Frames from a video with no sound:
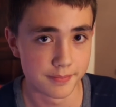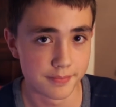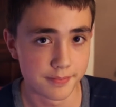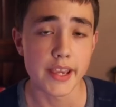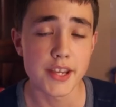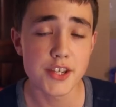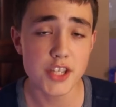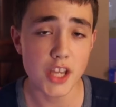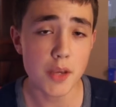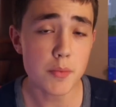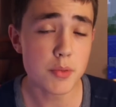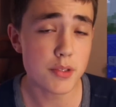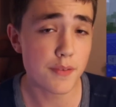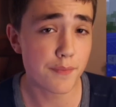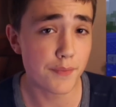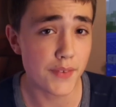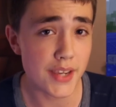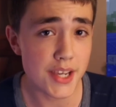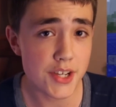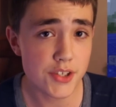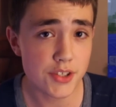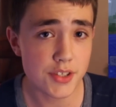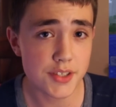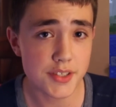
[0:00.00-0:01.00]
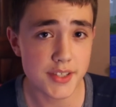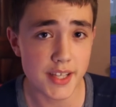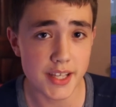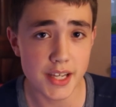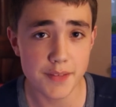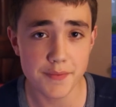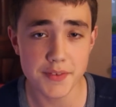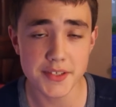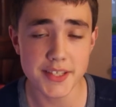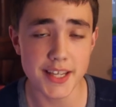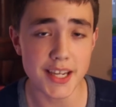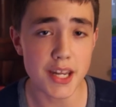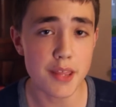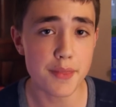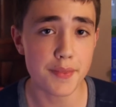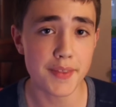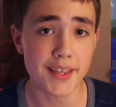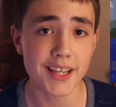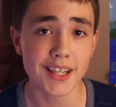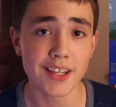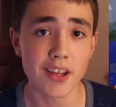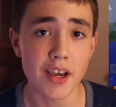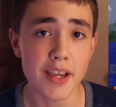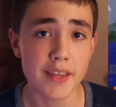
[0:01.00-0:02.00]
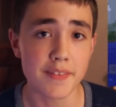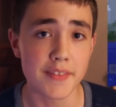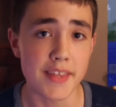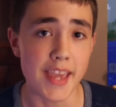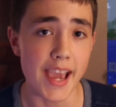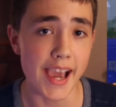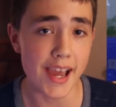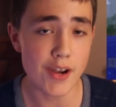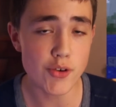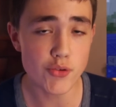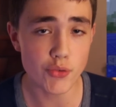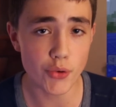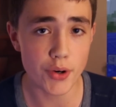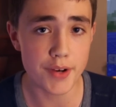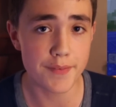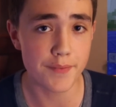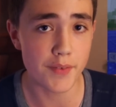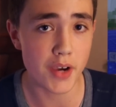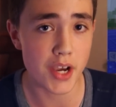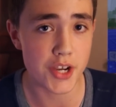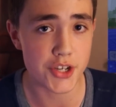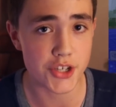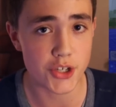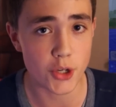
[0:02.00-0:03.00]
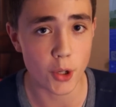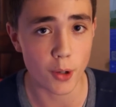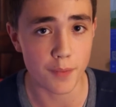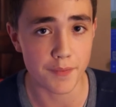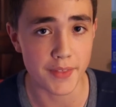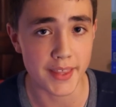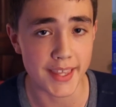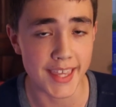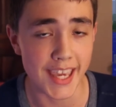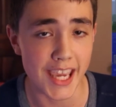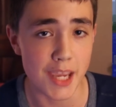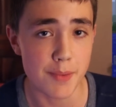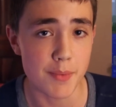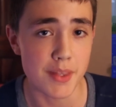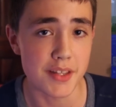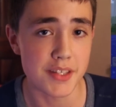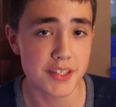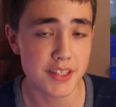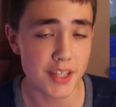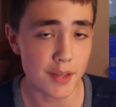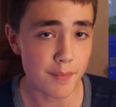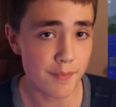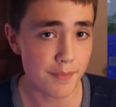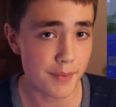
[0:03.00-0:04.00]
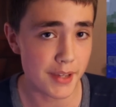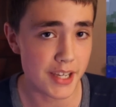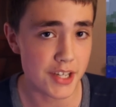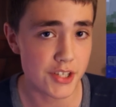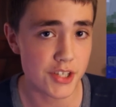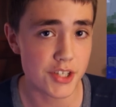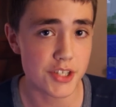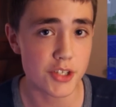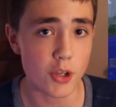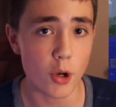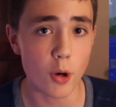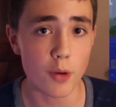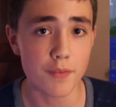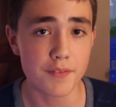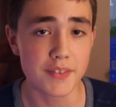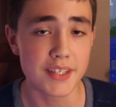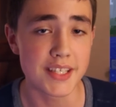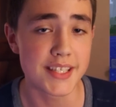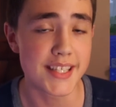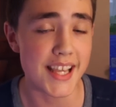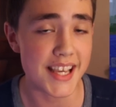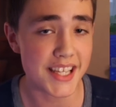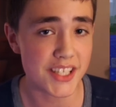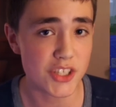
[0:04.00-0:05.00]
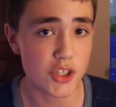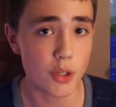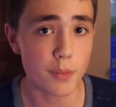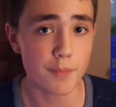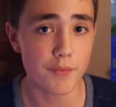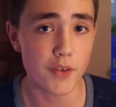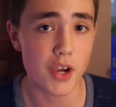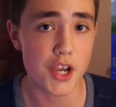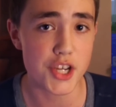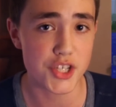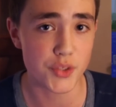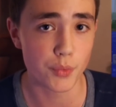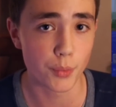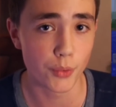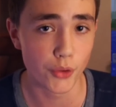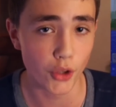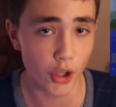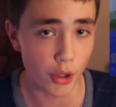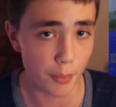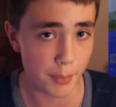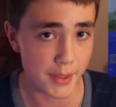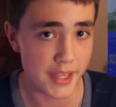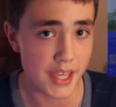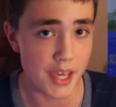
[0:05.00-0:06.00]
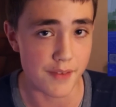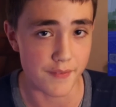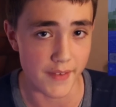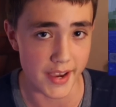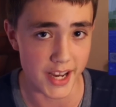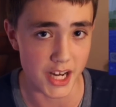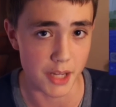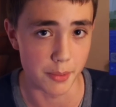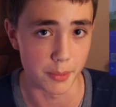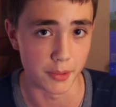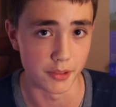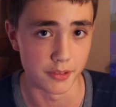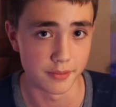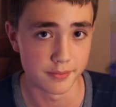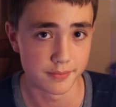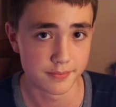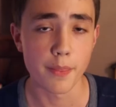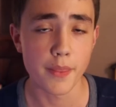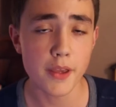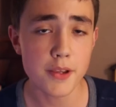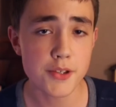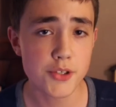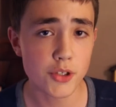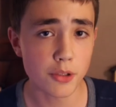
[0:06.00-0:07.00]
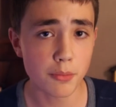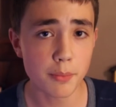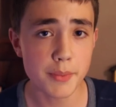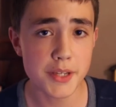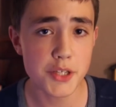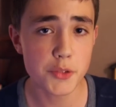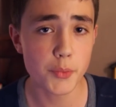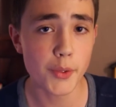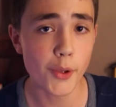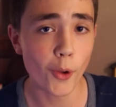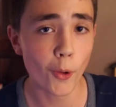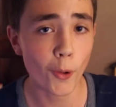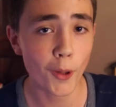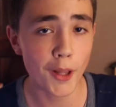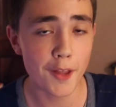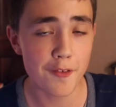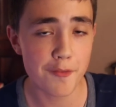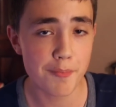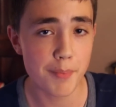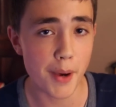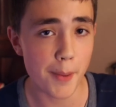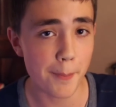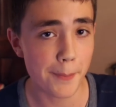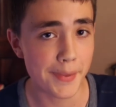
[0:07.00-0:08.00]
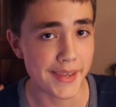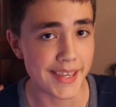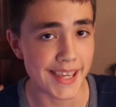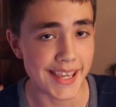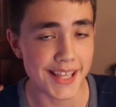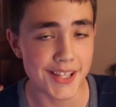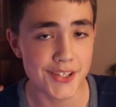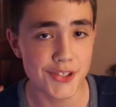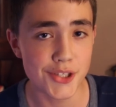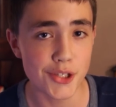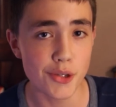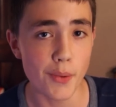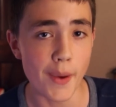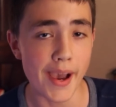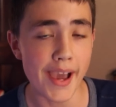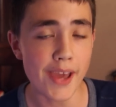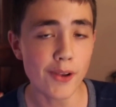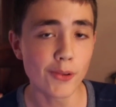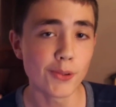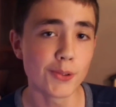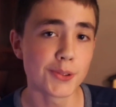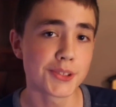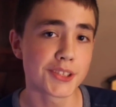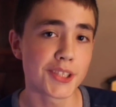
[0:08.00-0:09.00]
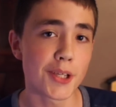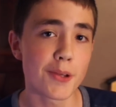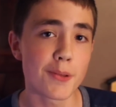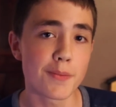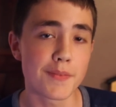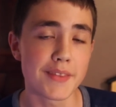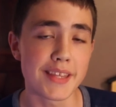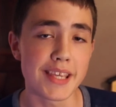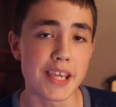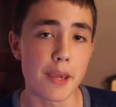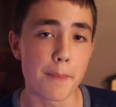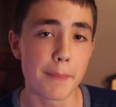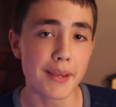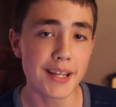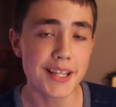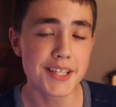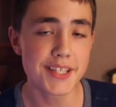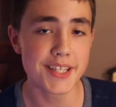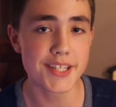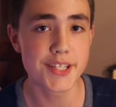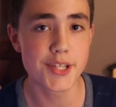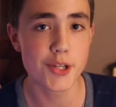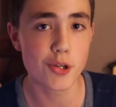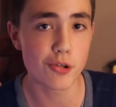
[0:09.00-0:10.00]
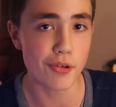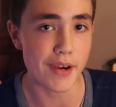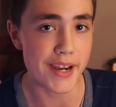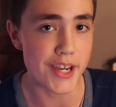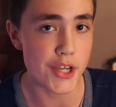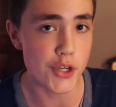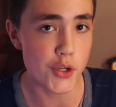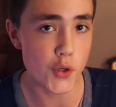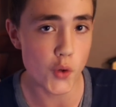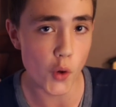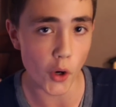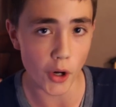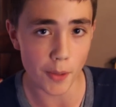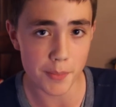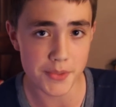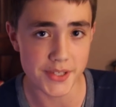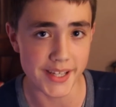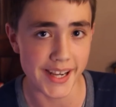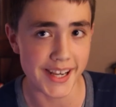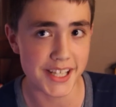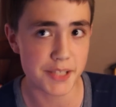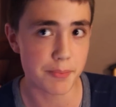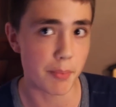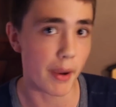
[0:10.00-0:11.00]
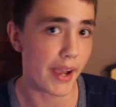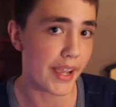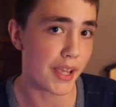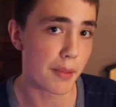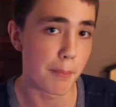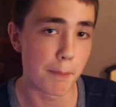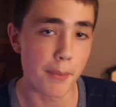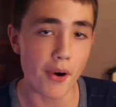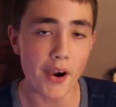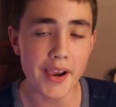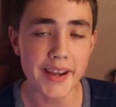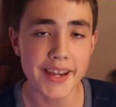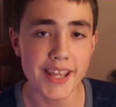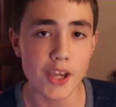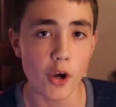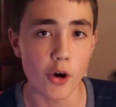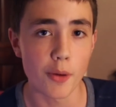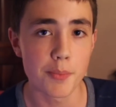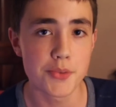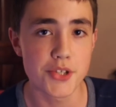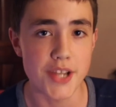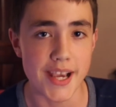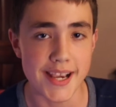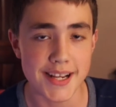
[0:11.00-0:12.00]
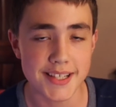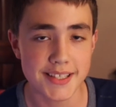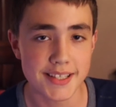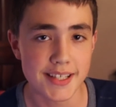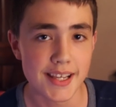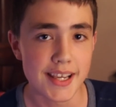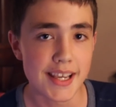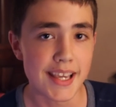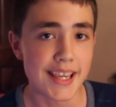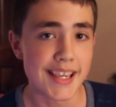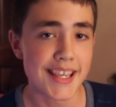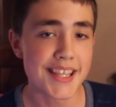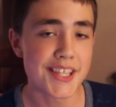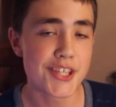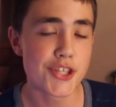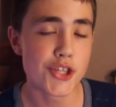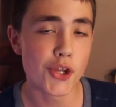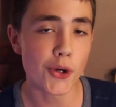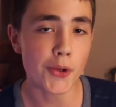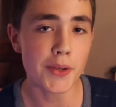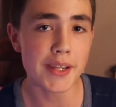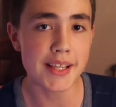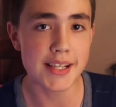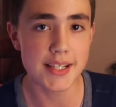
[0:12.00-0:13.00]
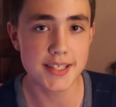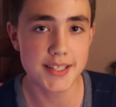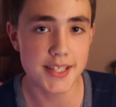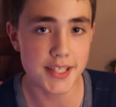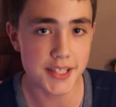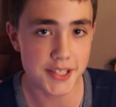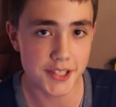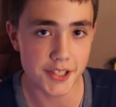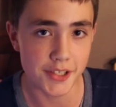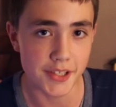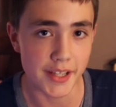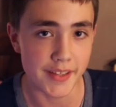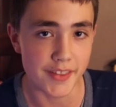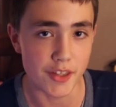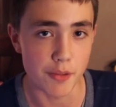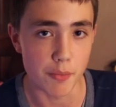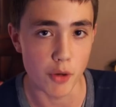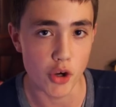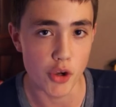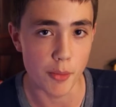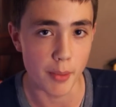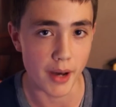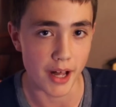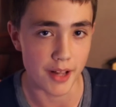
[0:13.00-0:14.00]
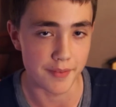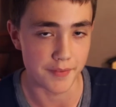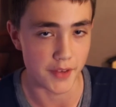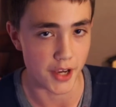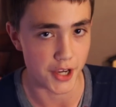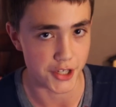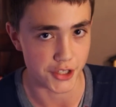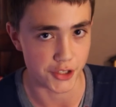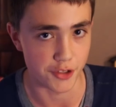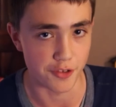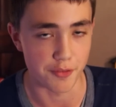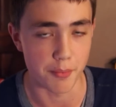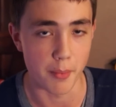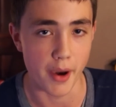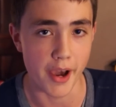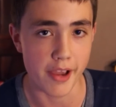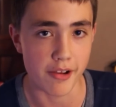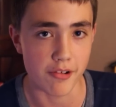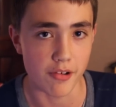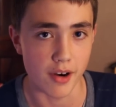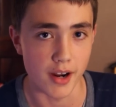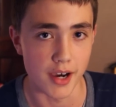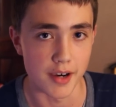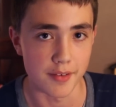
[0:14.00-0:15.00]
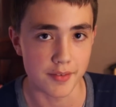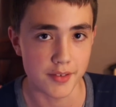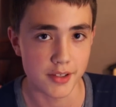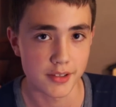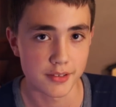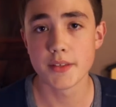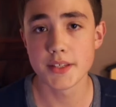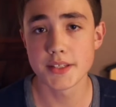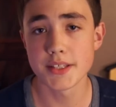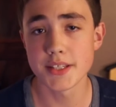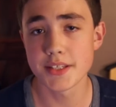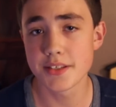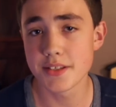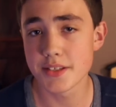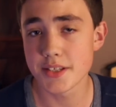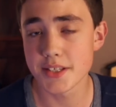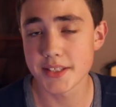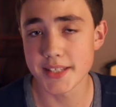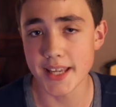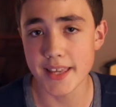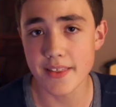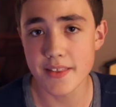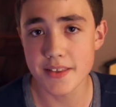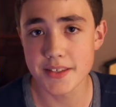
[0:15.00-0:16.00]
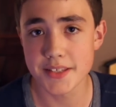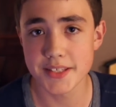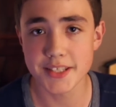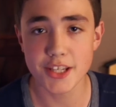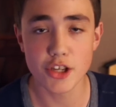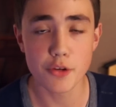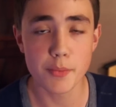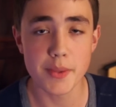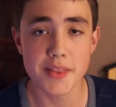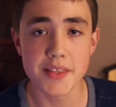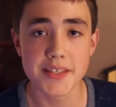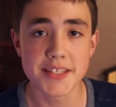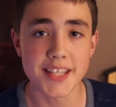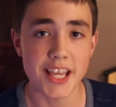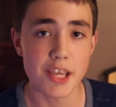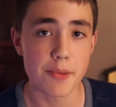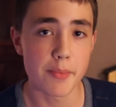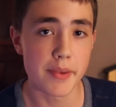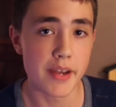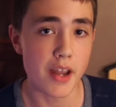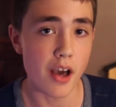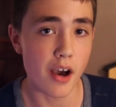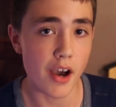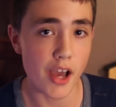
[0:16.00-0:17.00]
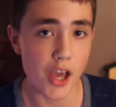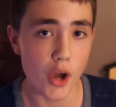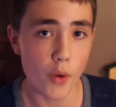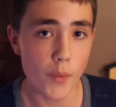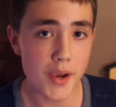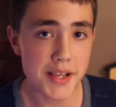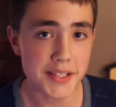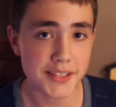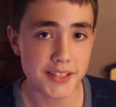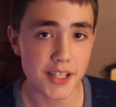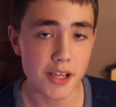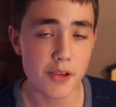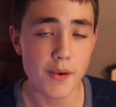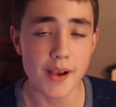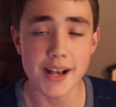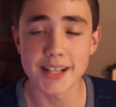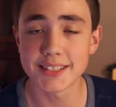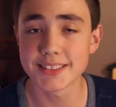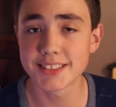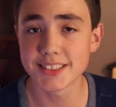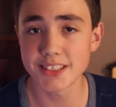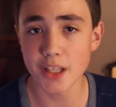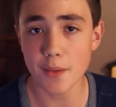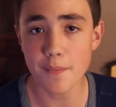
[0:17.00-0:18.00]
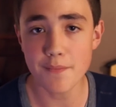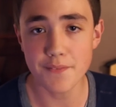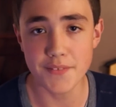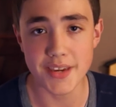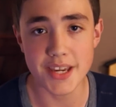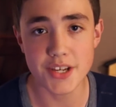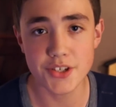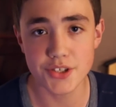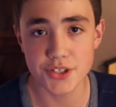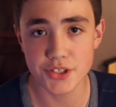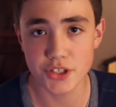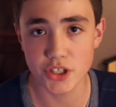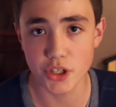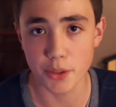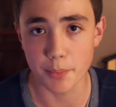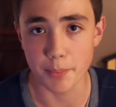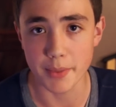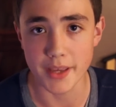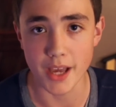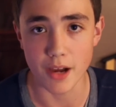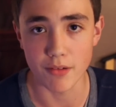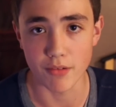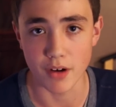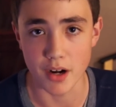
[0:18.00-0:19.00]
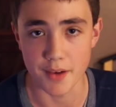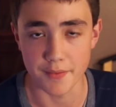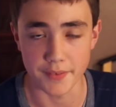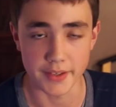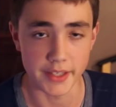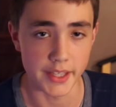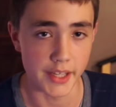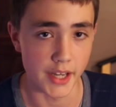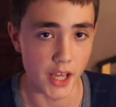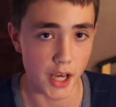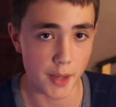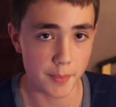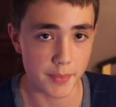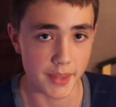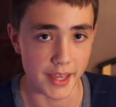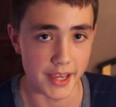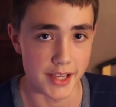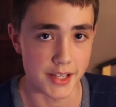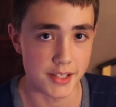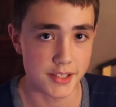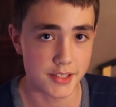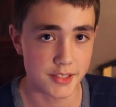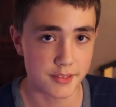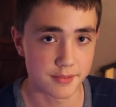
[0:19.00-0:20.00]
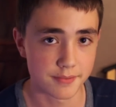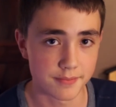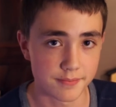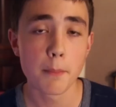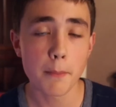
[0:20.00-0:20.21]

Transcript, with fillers: In terms of features then, if it's anything like the Android version of the game, then some features of the desktop version will not be available. Those zombies we all love bumping into, and also the ability to create new objects by combining objects, is non-existent in the mobile version of Minecraft. This isn't to say that this is going to be the same in iOS though, as some features could be arriving in updates.